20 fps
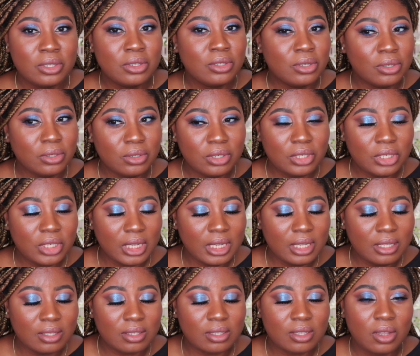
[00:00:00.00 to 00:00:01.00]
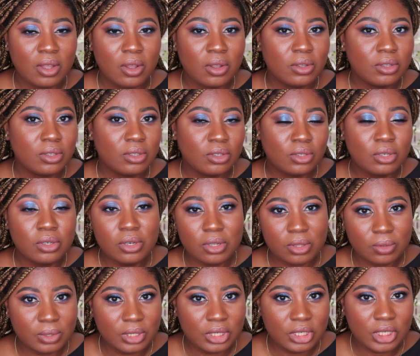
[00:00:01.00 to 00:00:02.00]
Two to
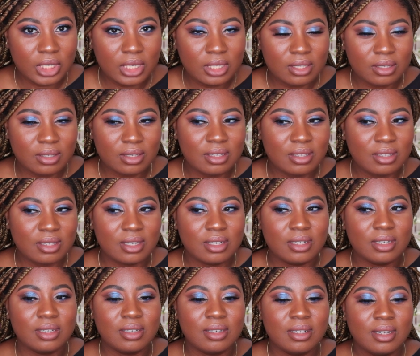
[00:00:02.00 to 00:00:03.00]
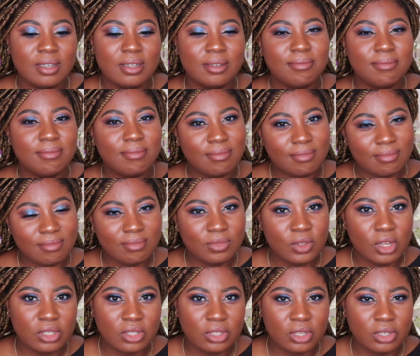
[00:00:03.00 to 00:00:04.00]
three sheets is considered
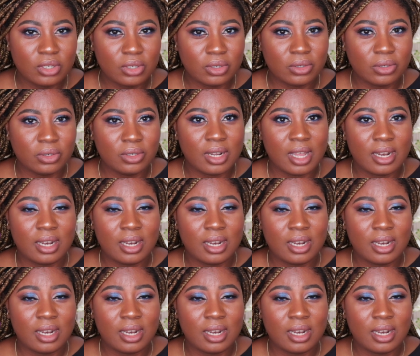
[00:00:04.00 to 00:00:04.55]
not so good.